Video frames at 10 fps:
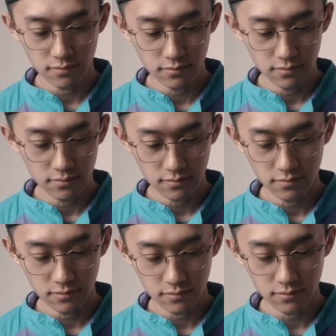
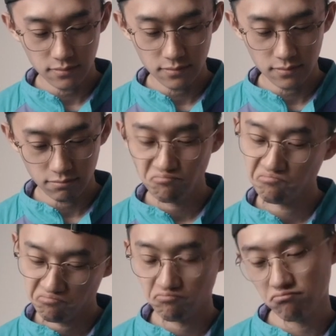
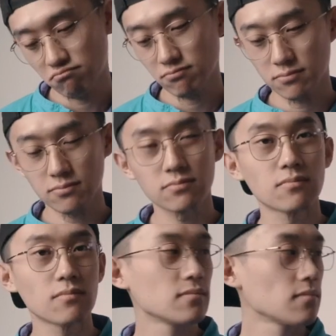
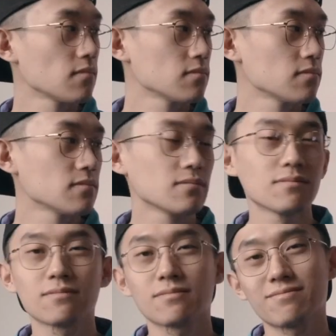
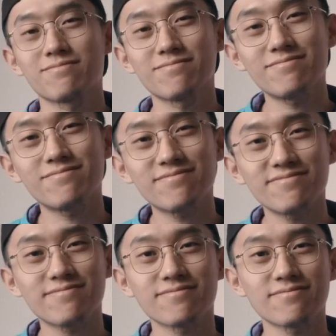
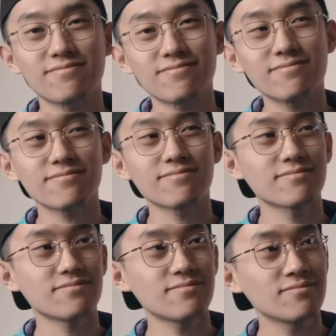
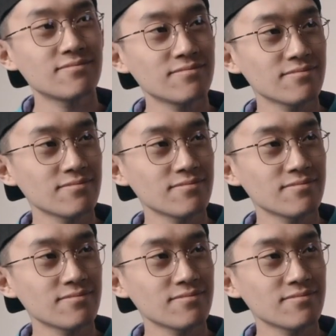The person shown says nothing.